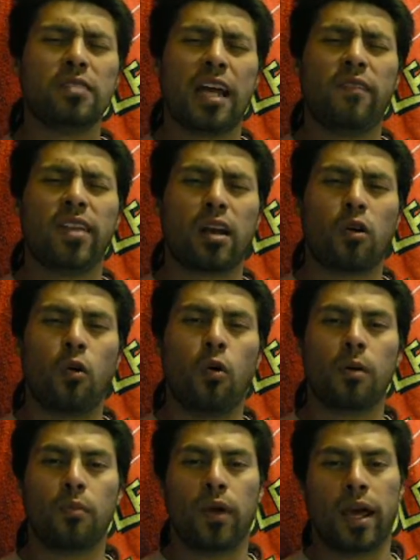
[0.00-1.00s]
I always laugh at
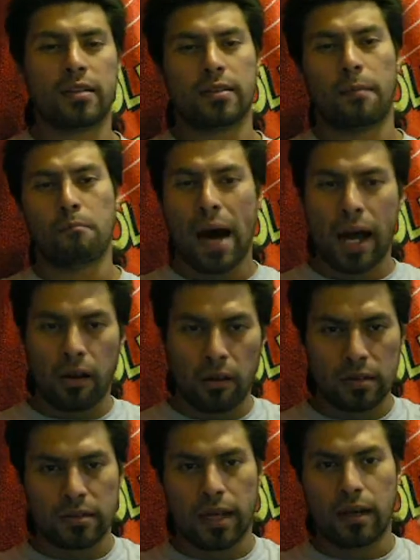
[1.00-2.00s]
that Core brand because the
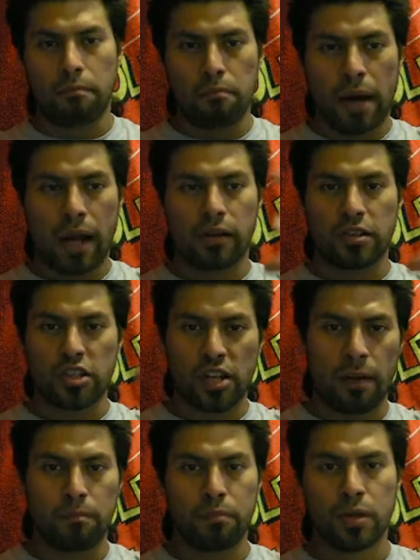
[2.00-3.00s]
bottle looks like a bottle
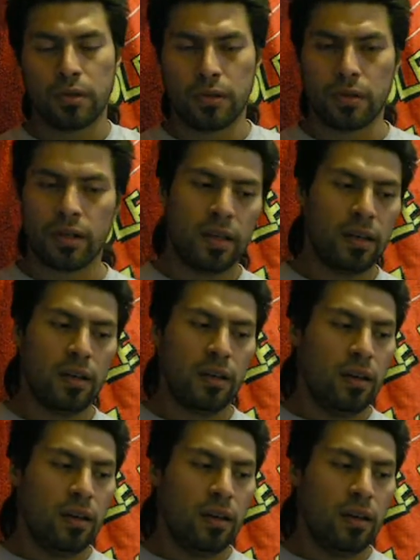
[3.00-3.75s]
of shampoo.